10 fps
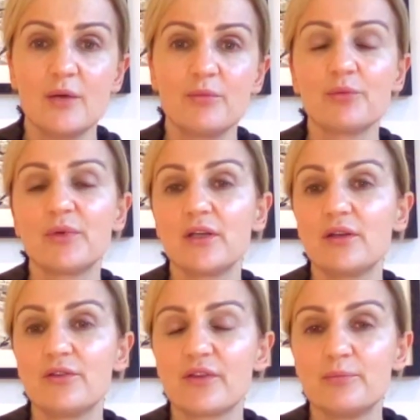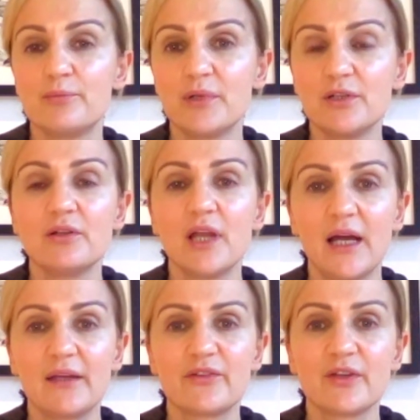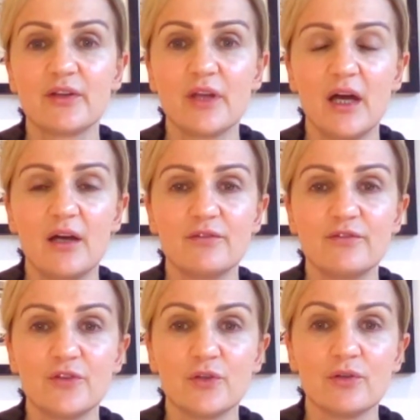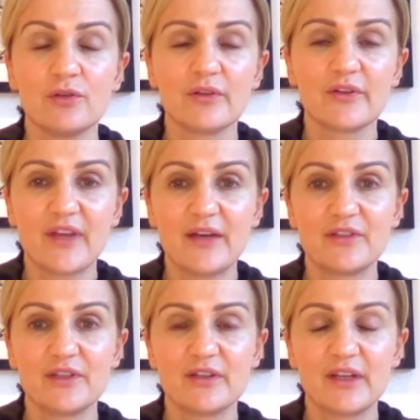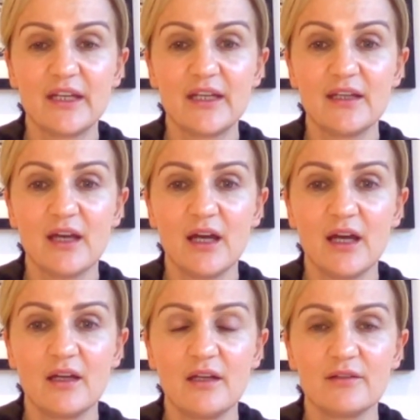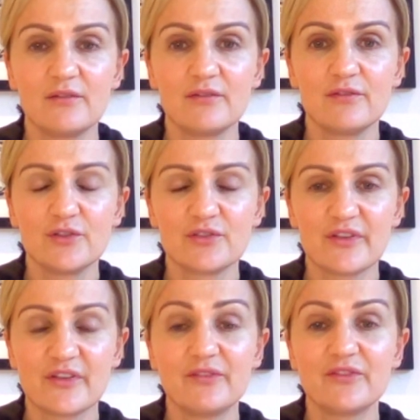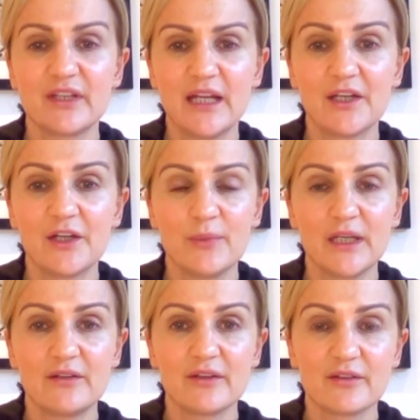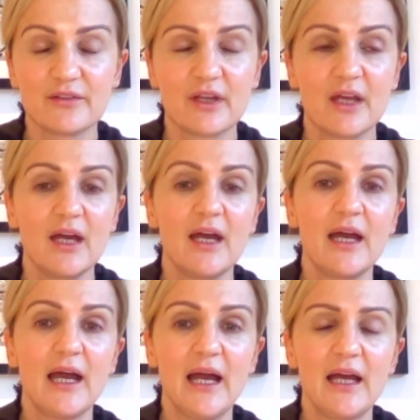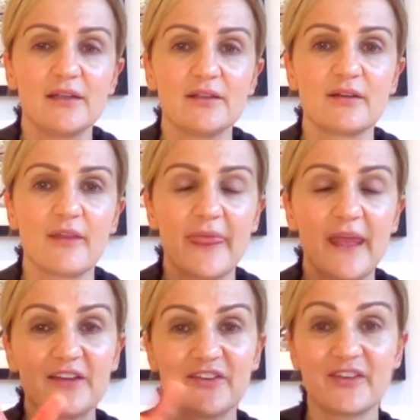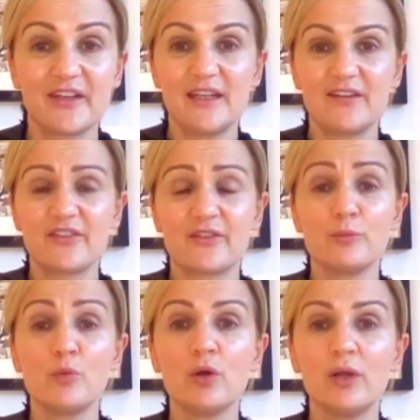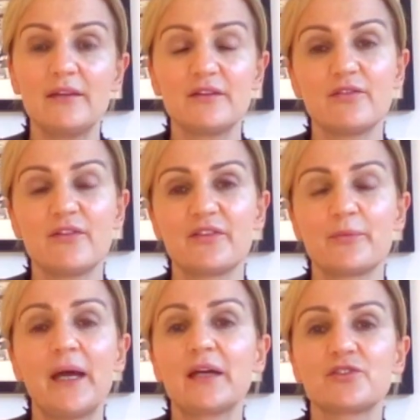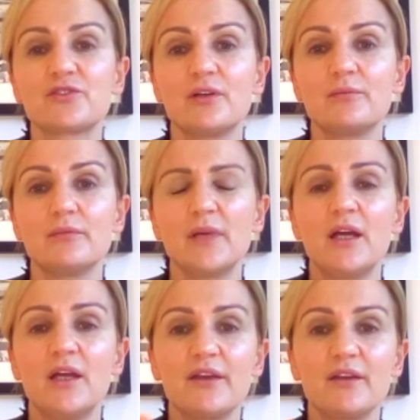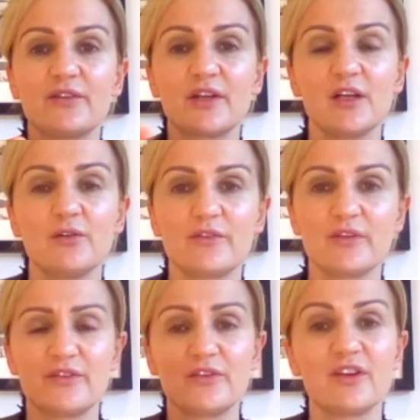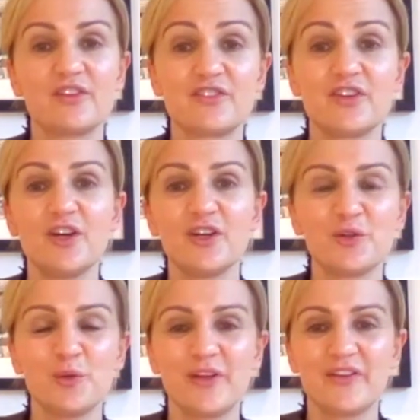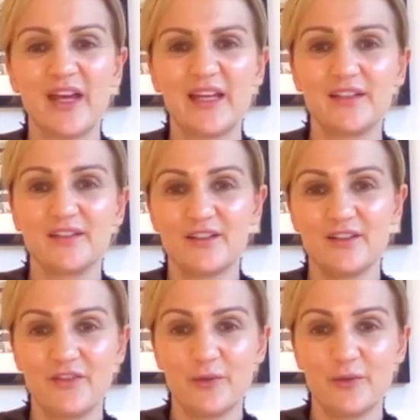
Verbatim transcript: But we use a blue light at uh, 470 uh, 470 nanometers and that's the small end of the spectrum that's closest to the turquoise end of the